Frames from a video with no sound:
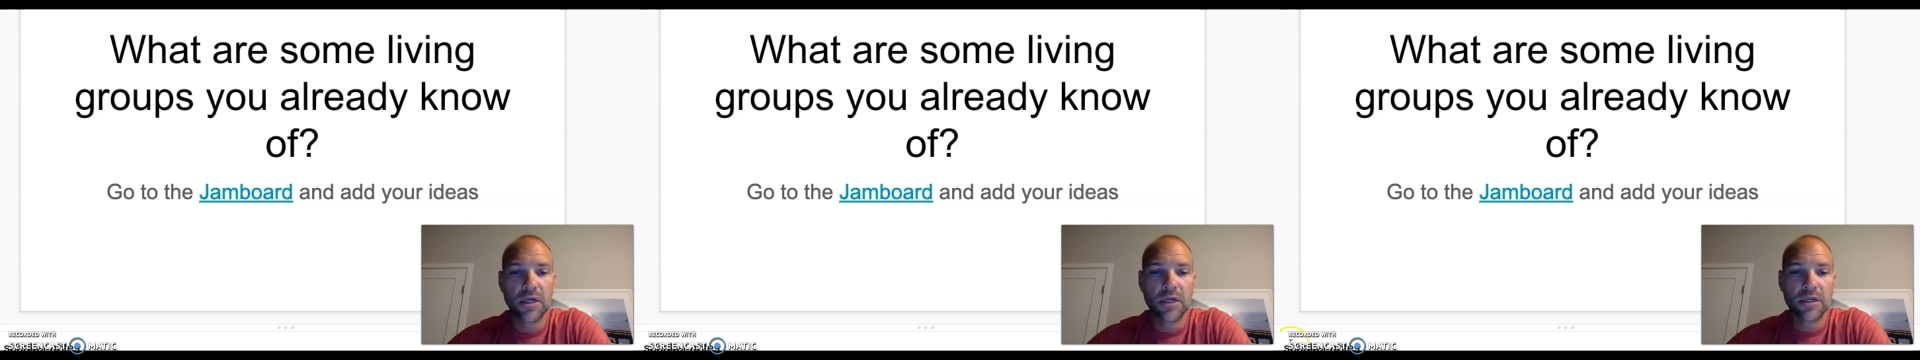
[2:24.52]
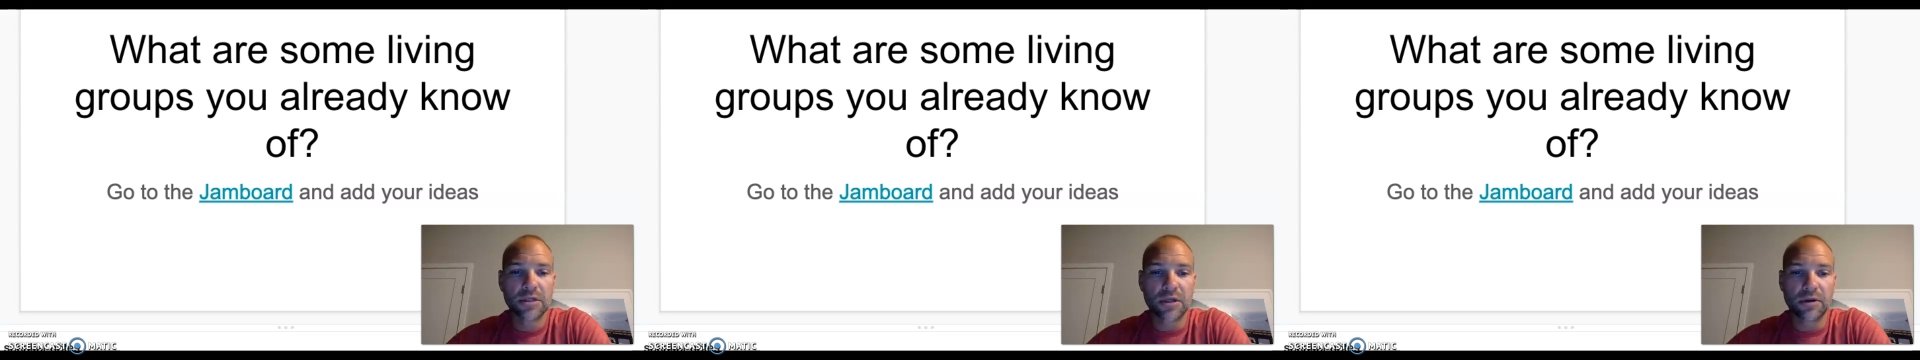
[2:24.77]

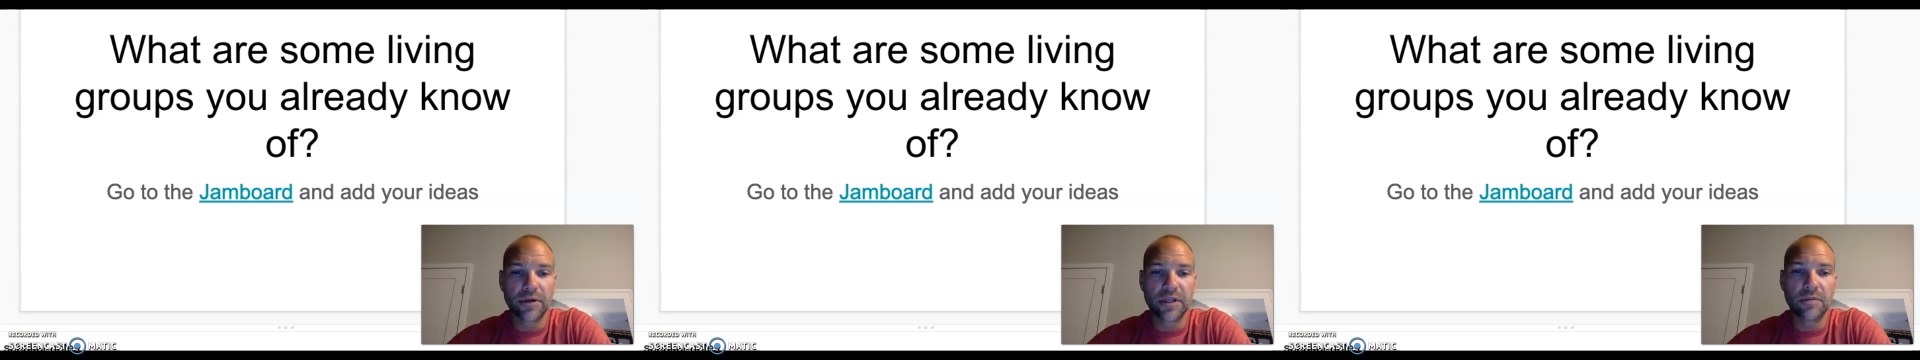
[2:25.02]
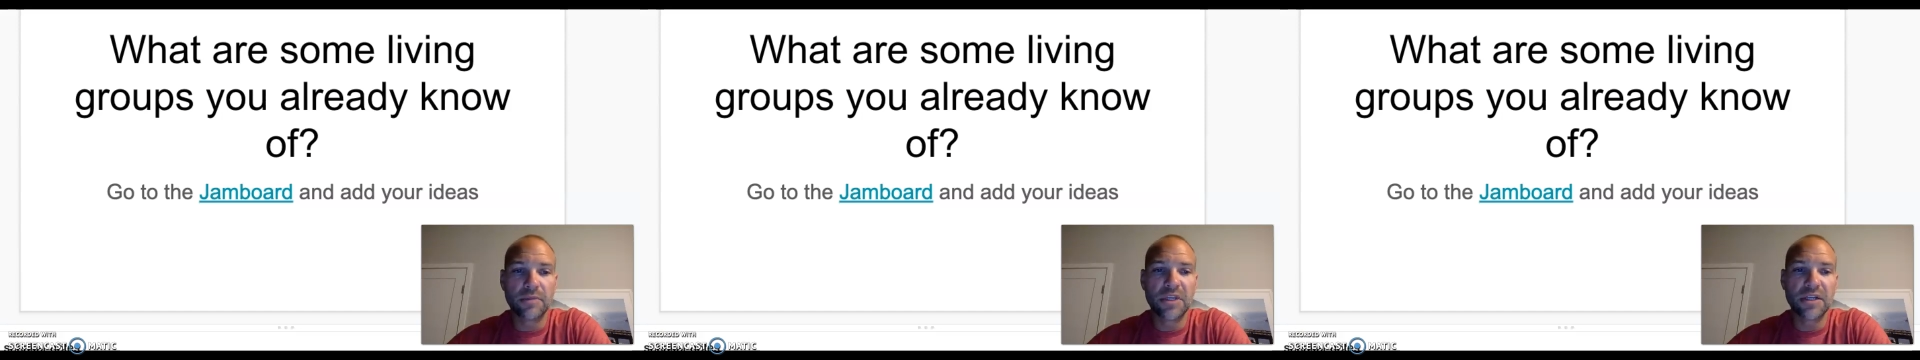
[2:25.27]
So in
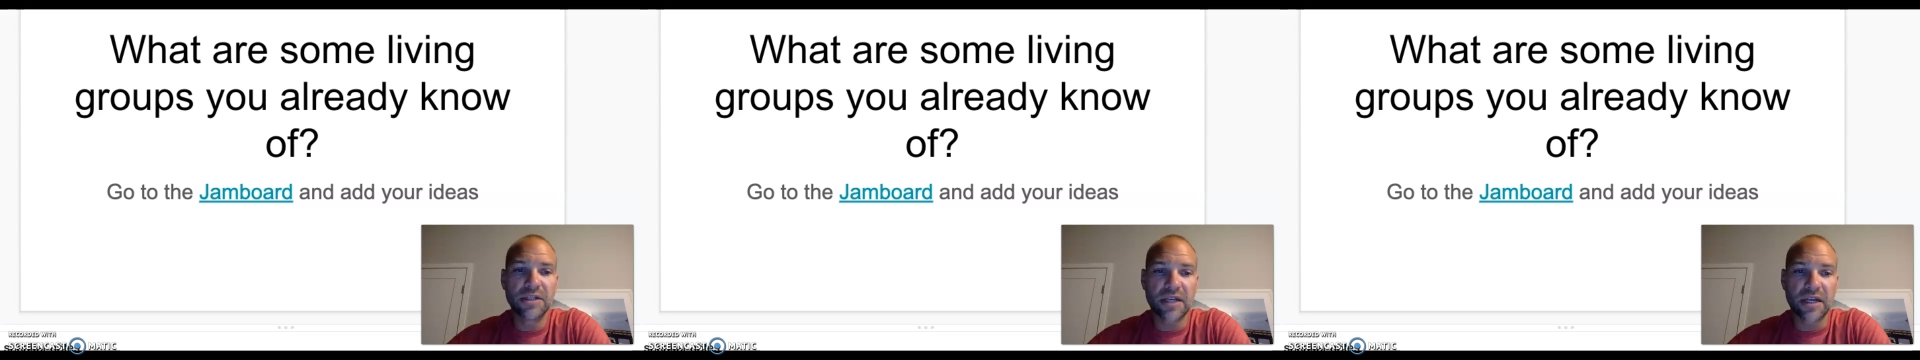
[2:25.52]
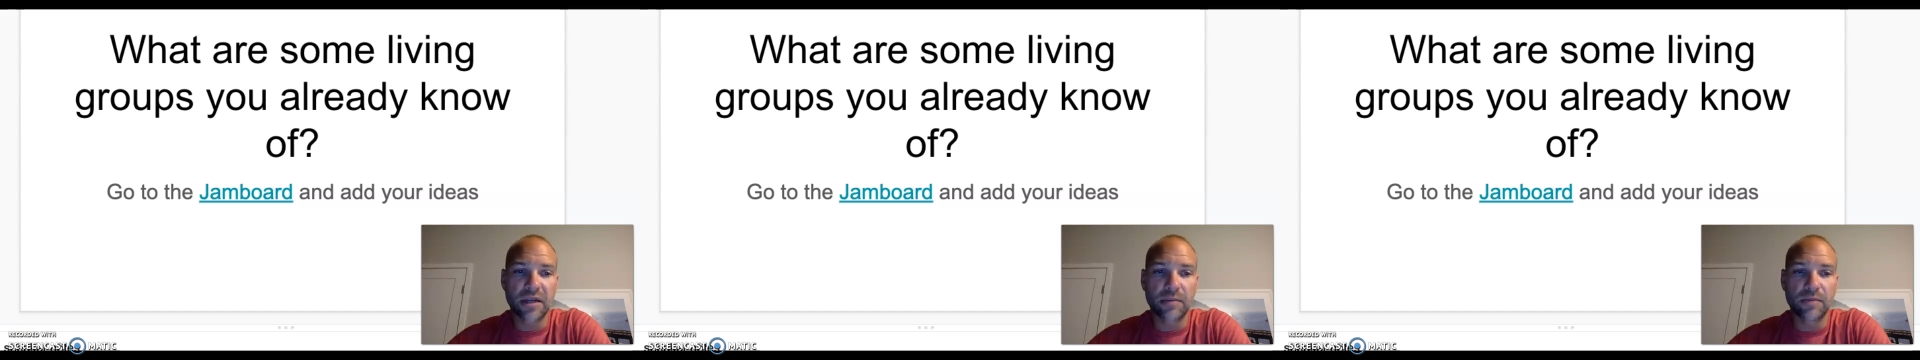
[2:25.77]
the
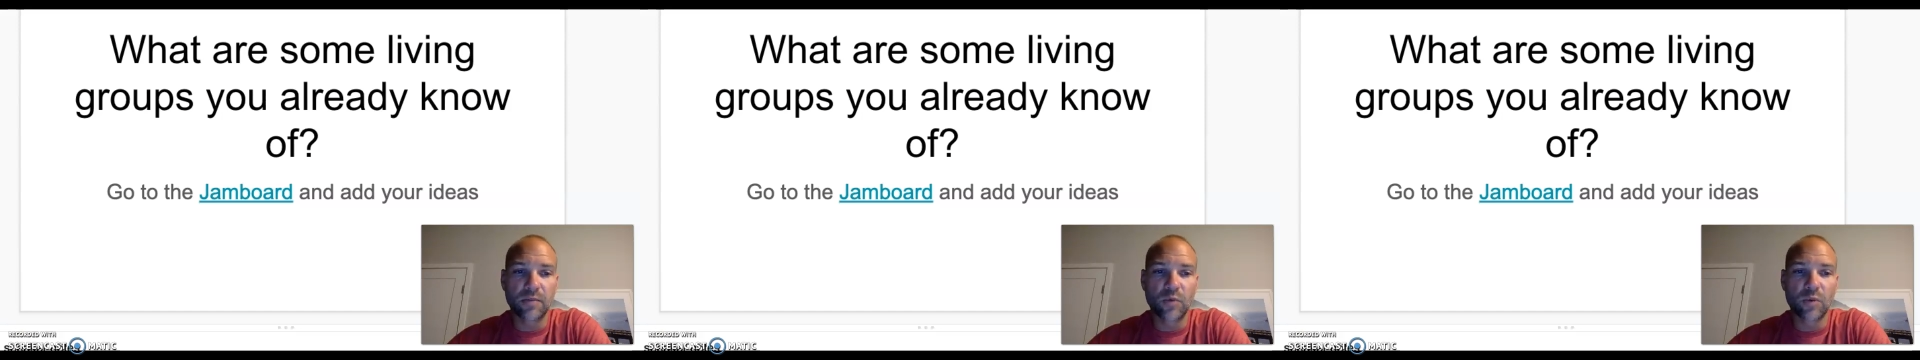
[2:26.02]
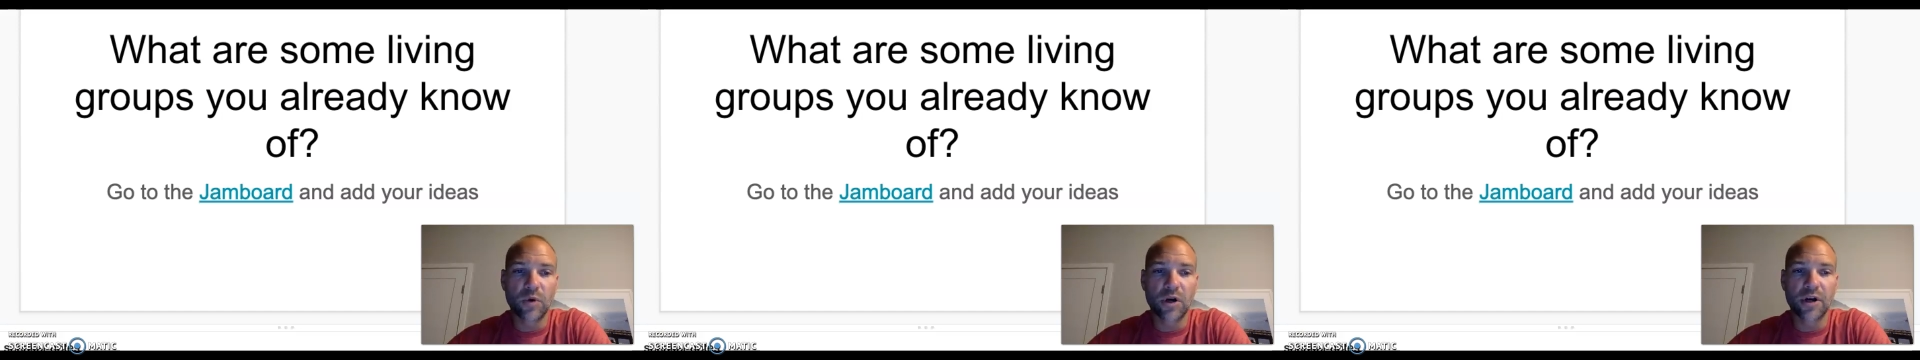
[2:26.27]
meantime,
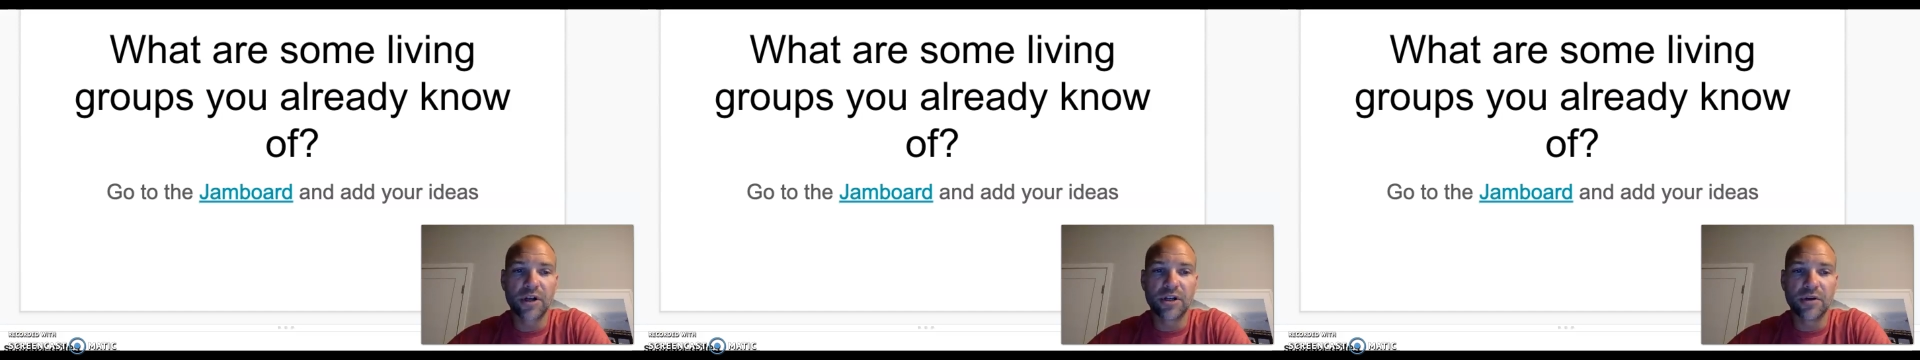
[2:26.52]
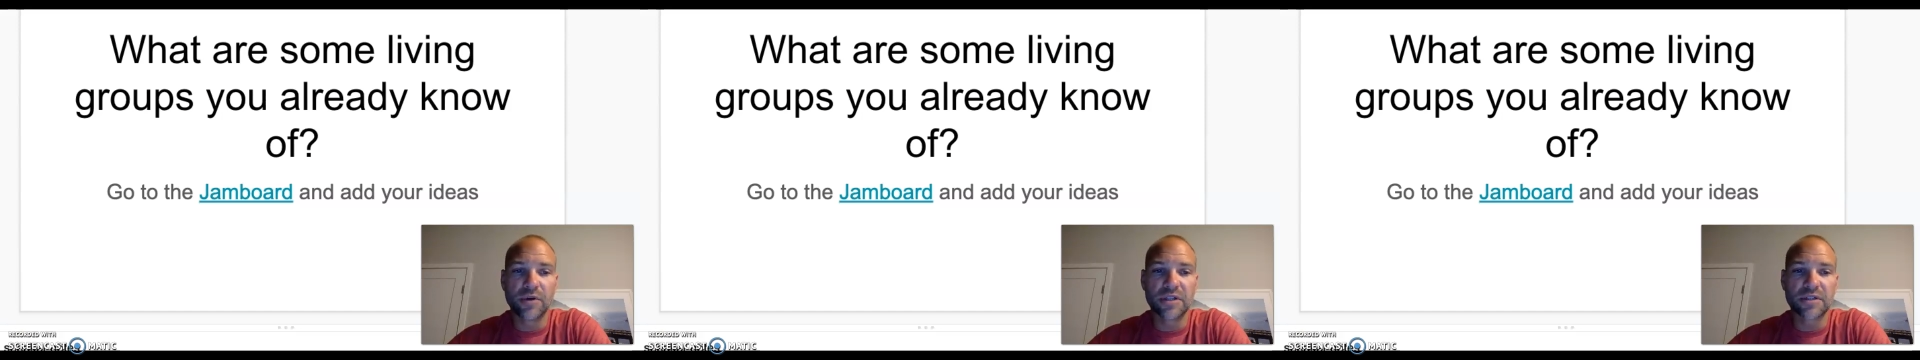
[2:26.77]
what we're going to
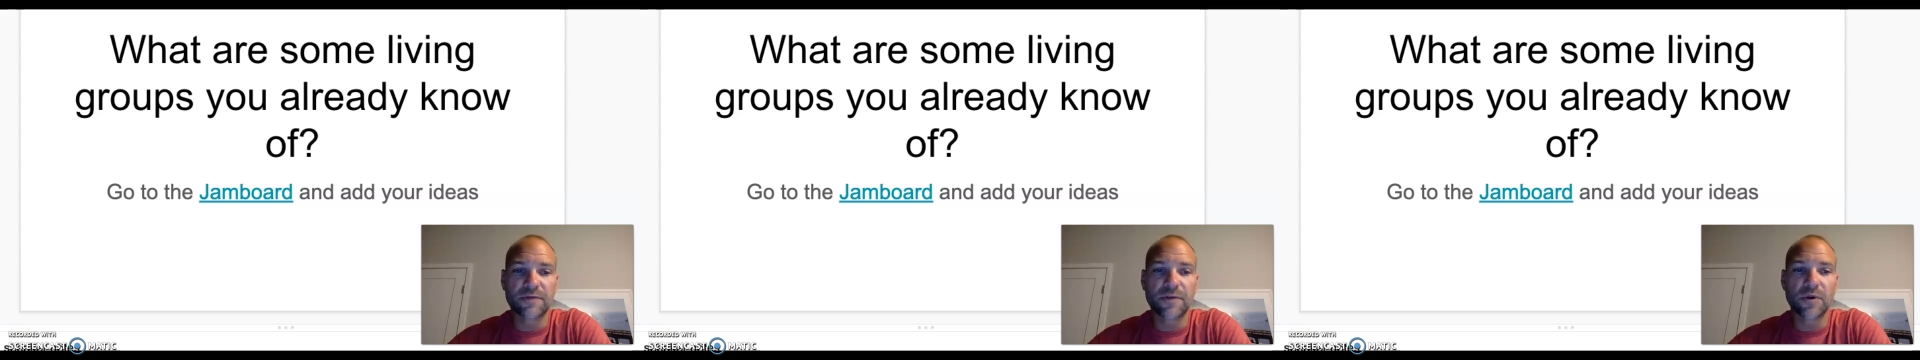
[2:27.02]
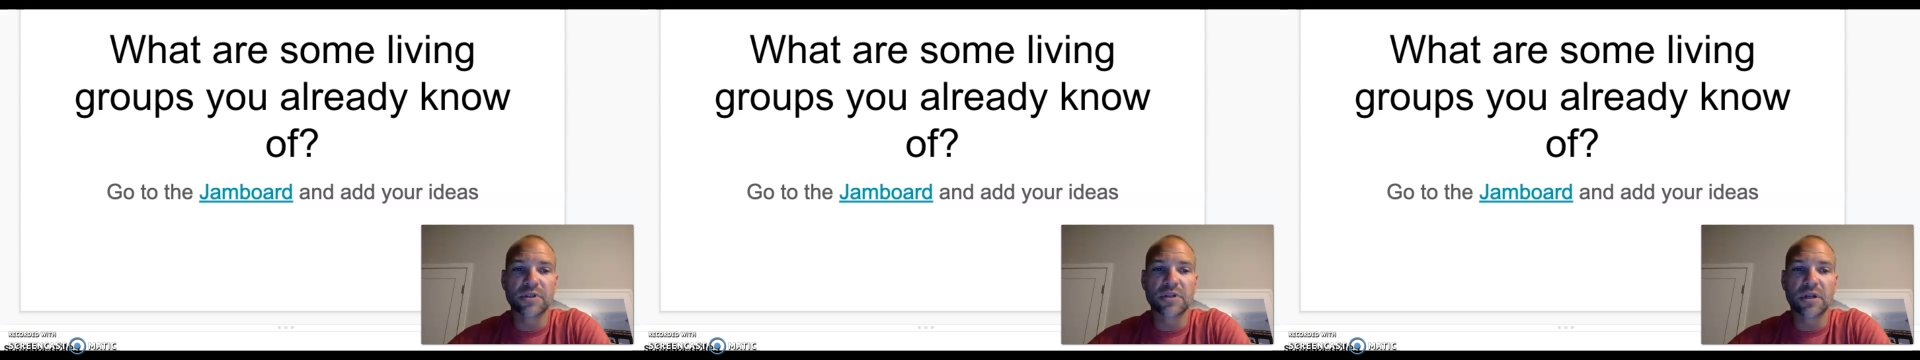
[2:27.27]
do is
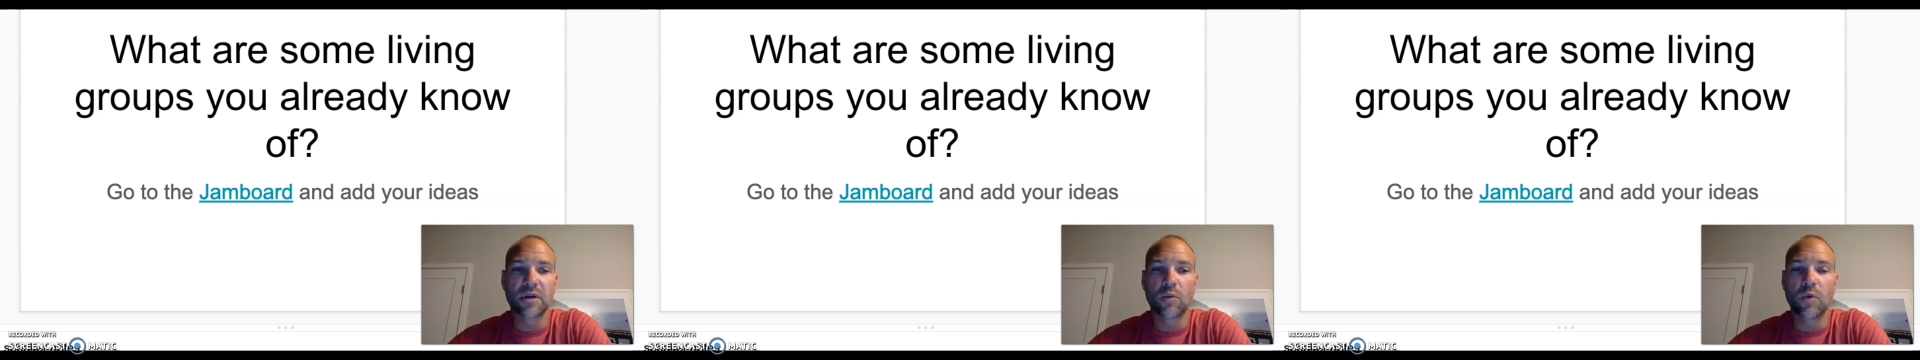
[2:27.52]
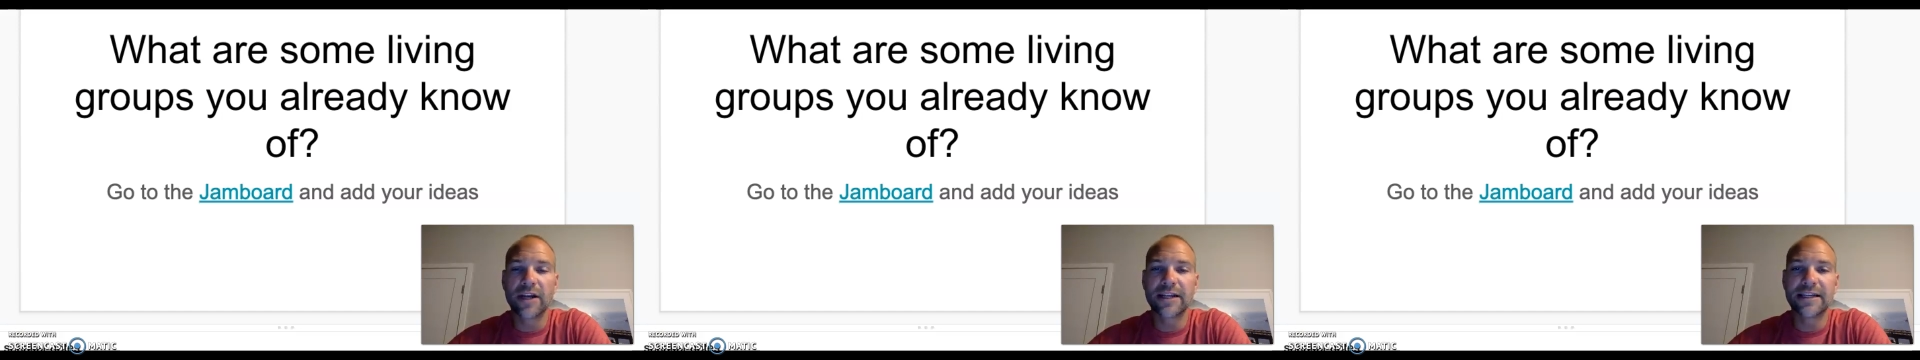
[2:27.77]
focus on what